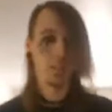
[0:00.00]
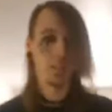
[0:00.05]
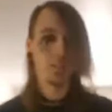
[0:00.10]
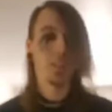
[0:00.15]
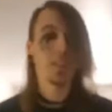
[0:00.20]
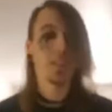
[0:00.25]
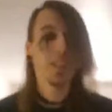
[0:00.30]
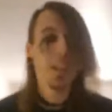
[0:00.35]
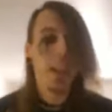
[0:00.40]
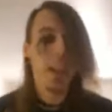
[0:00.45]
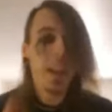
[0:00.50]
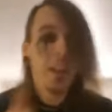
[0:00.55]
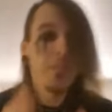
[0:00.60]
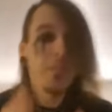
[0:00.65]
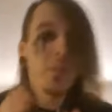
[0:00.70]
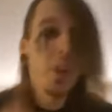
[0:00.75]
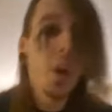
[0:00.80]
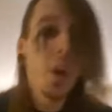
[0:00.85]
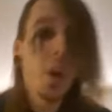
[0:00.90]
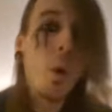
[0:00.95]
Take care
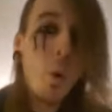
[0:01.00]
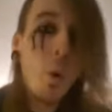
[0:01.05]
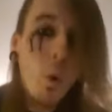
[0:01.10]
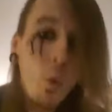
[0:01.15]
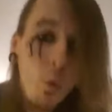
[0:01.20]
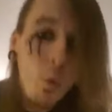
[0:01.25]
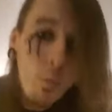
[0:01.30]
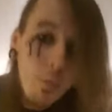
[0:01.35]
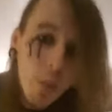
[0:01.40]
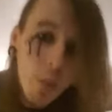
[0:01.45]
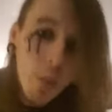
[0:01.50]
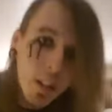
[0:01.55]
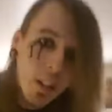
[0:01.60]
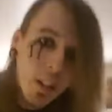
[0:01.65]
of your home.